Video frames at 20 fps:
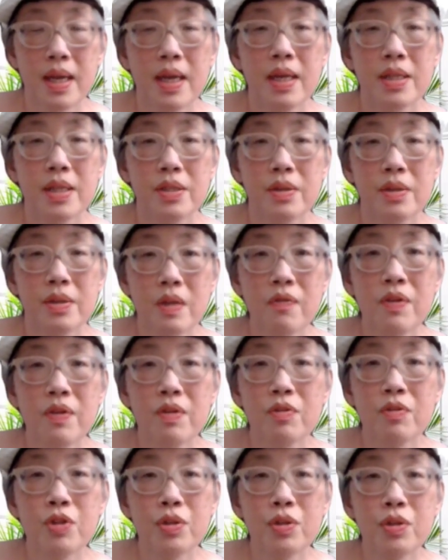So if you
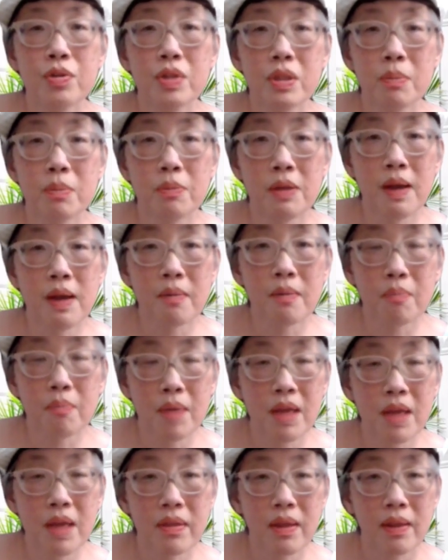choose the block
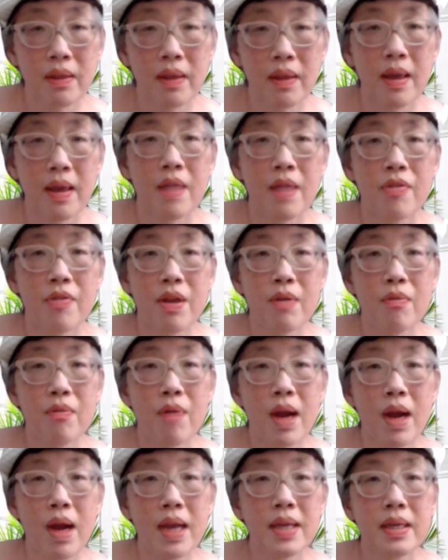method, then
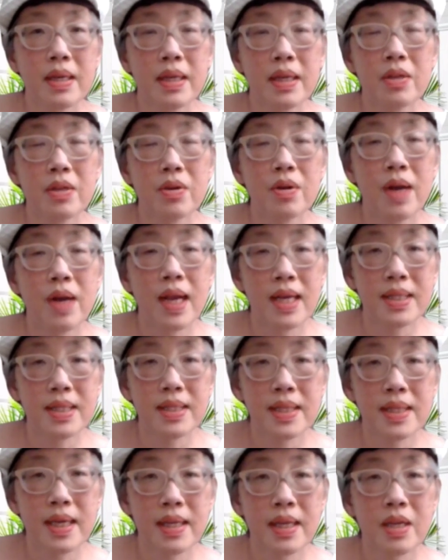write in your
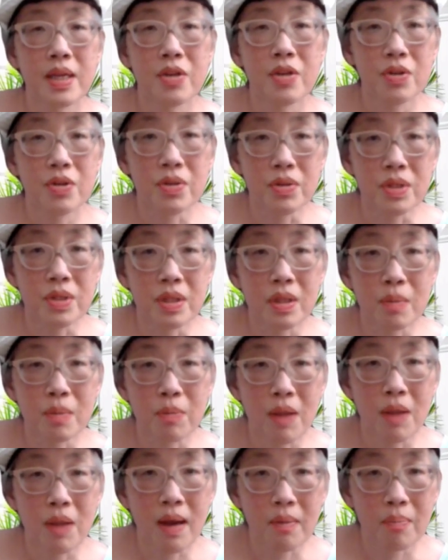essay that you're using the
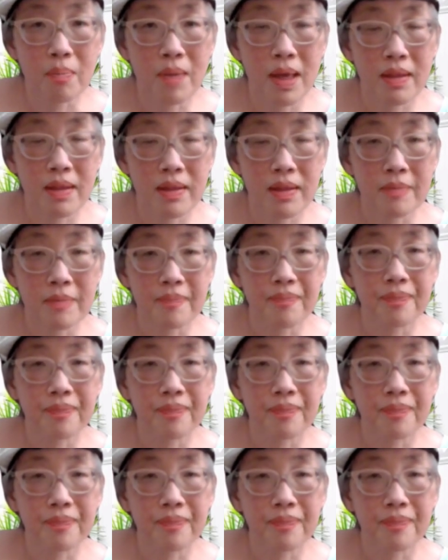block method,